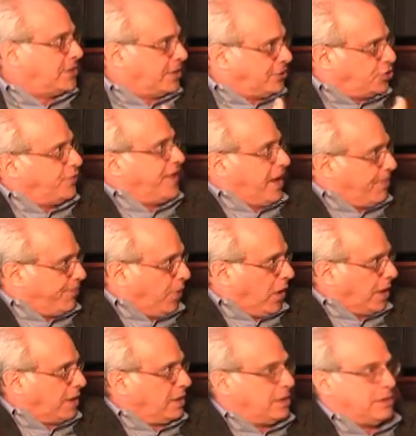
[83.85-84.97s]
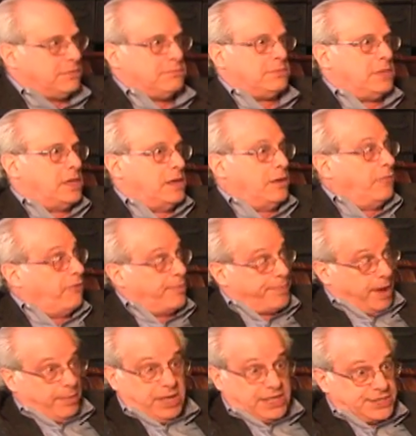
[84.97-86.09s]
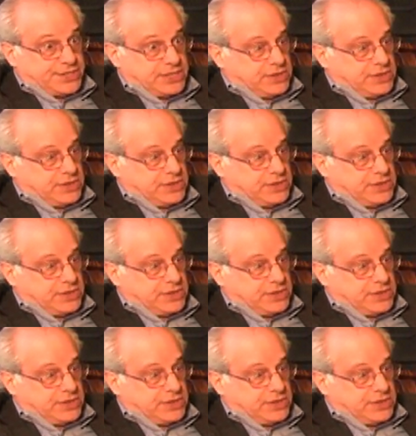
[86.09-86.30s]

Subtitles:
to do their part. Republicans